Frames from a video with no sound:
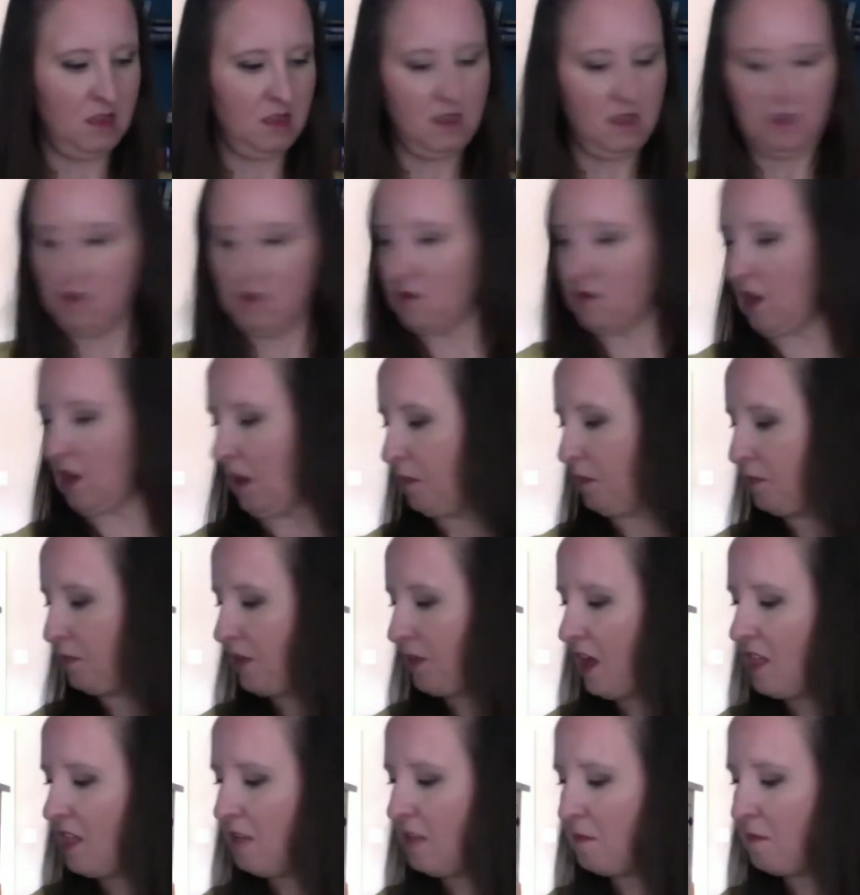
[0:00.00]
Okay,
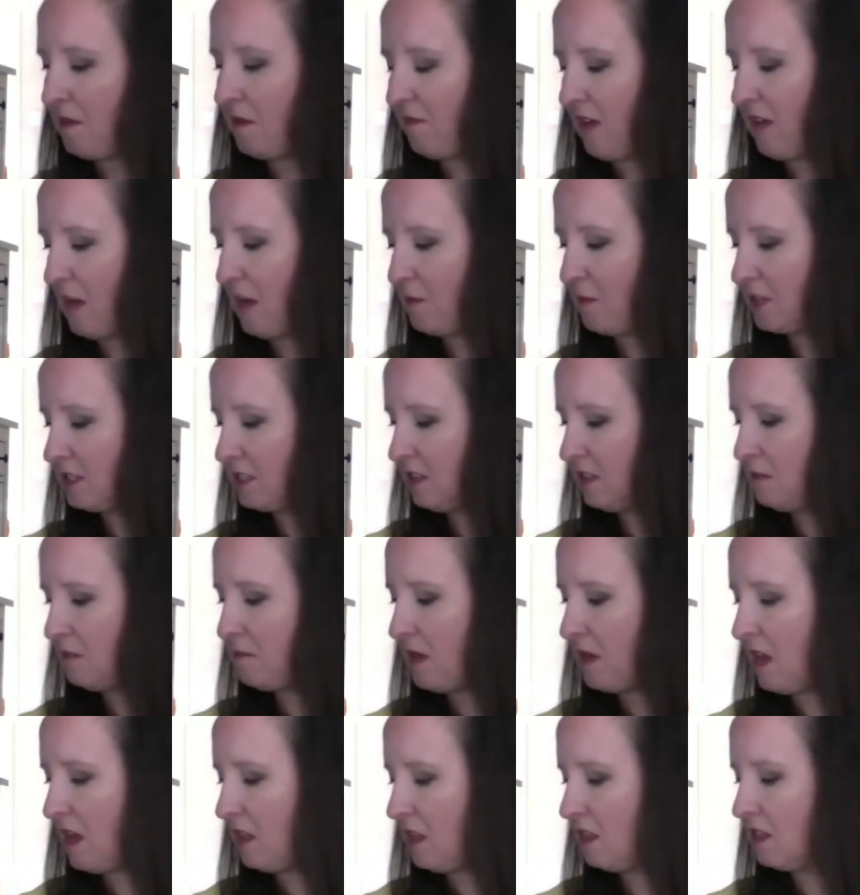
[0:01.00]
and then my fabrics of the
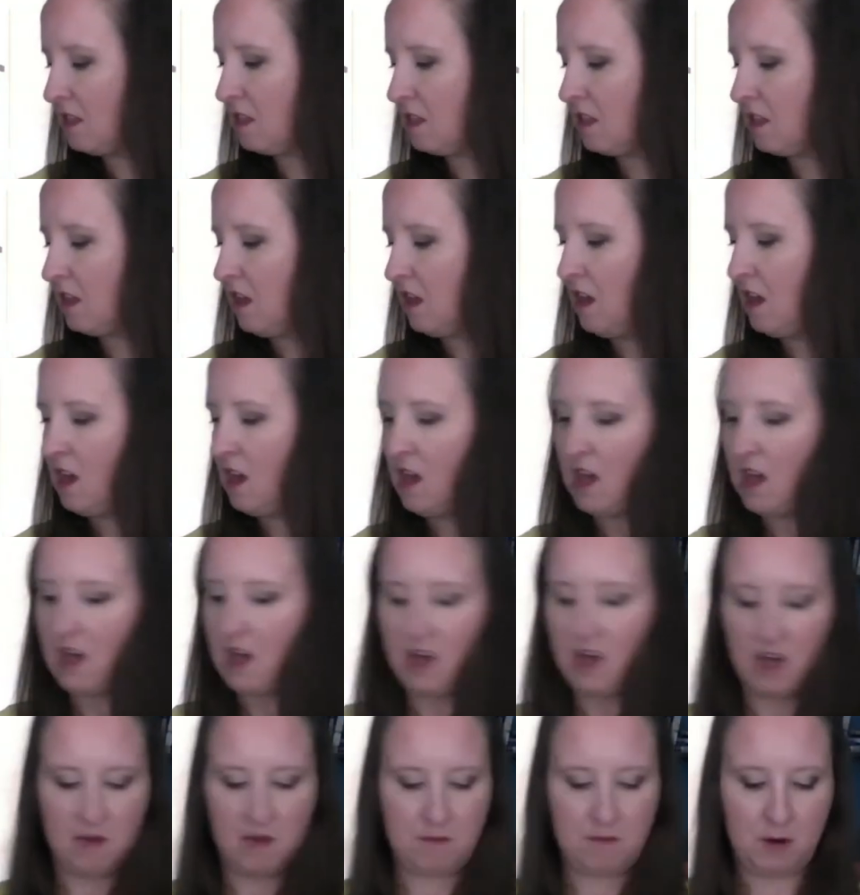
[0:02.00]
month,
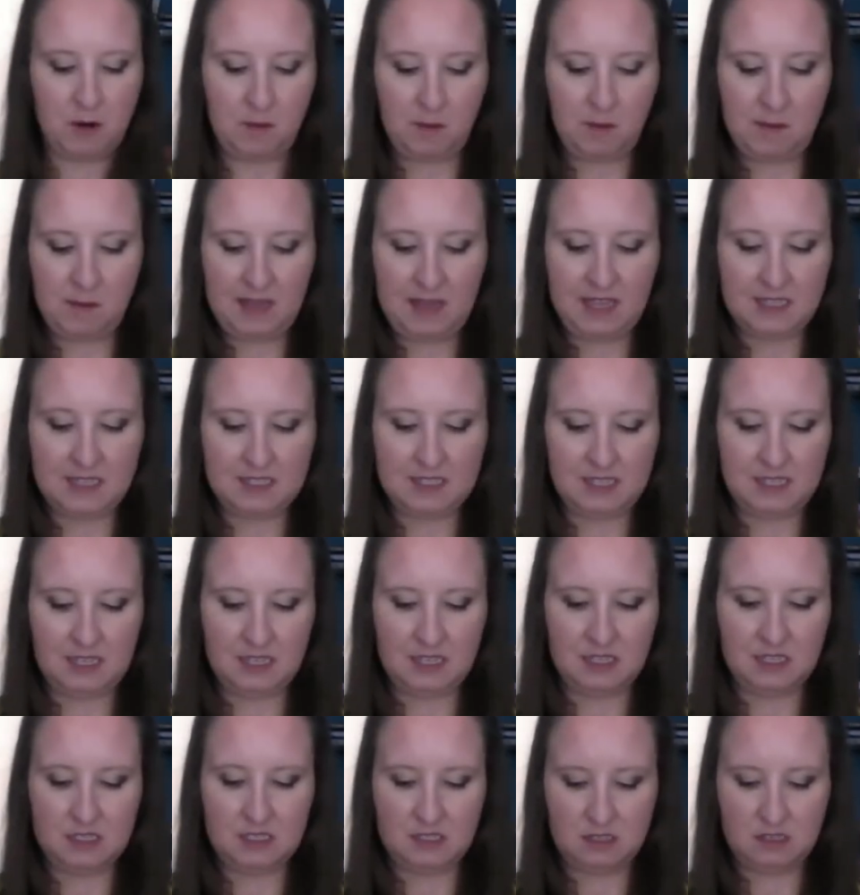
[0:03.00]
Purple
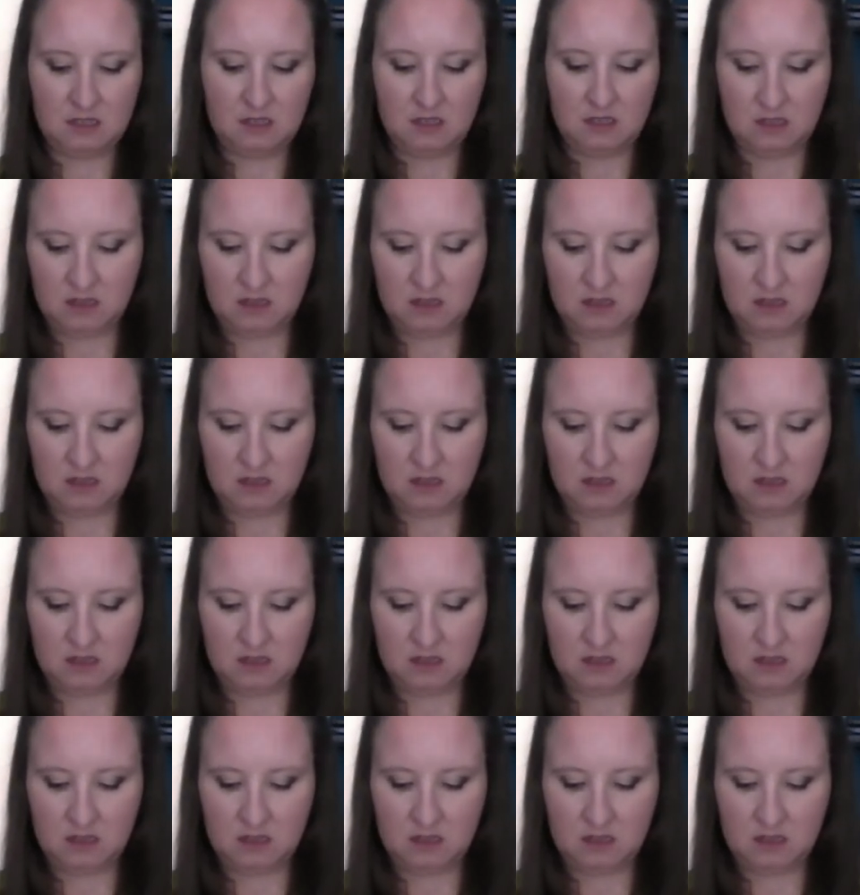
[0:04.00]
Pansies,